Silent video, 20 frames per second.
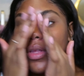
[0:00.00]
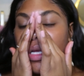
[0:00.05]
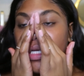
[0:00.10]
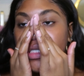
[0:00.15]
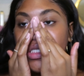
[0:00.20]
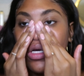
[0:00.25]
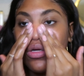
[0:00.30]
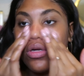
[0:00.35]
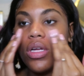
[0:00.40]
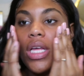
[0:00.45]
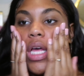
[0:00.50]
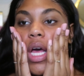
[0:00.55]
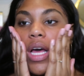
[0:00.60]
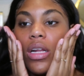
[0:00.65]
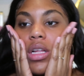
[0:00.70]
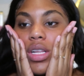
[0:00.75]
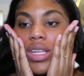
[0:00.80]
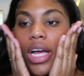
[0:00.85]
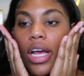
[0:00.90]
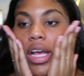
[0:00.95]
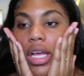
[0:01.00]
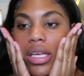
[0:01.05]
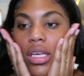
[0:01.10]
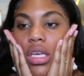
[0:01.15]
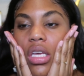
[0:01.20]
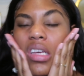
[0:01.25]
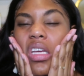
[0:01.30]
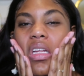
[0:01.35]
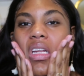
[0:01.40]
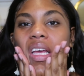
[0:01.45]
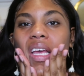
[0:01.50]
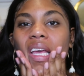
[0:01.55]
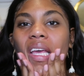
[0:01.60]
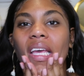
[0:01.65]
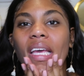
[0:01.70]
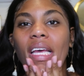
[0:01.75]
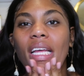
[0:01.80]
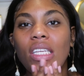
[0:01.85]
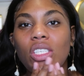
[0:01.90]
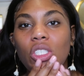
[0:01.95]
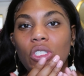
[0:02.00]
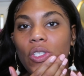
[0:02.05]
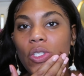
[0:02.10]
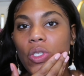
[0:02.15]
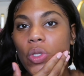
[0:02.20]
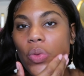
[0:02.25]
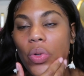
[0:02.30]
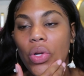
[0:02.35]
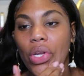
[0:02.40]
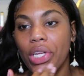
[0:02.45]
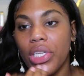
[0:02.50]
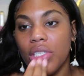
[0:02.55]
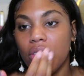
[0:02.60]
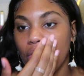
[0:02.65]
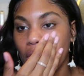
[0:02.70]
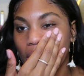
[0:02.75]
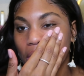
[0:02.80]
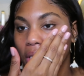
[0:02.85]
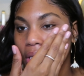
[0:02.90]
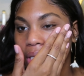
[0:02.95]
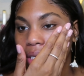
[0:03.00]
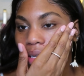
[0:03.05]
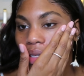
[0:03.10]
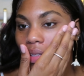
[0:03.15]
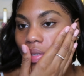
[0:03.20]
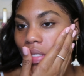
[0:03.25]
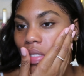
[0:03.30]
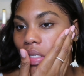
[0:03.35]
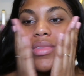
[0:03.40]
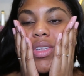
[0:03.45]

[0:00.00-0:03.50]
it's gonna kind of like enhance your dewiness versus